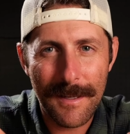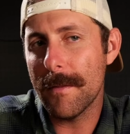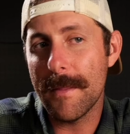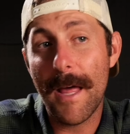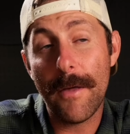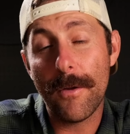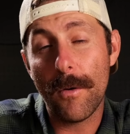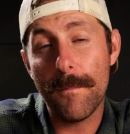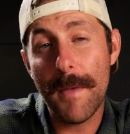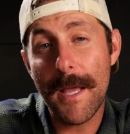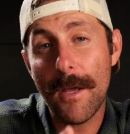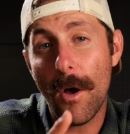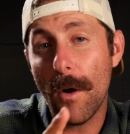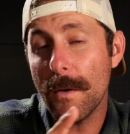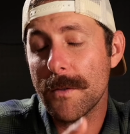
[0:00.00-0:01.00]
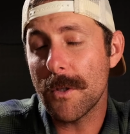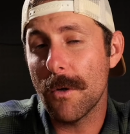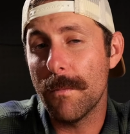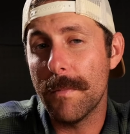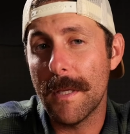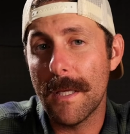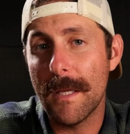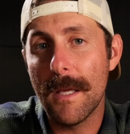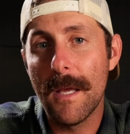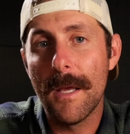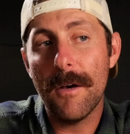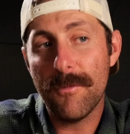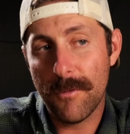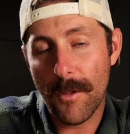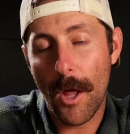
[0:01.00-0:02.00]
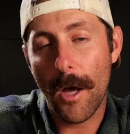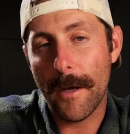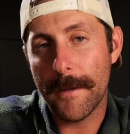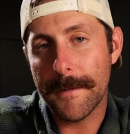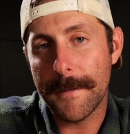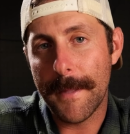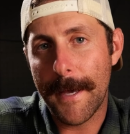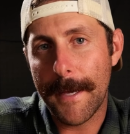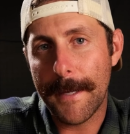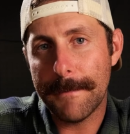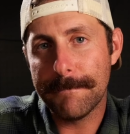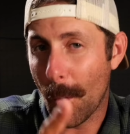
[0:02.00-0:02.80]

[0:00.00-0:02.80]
Now there may also be a flaw in that,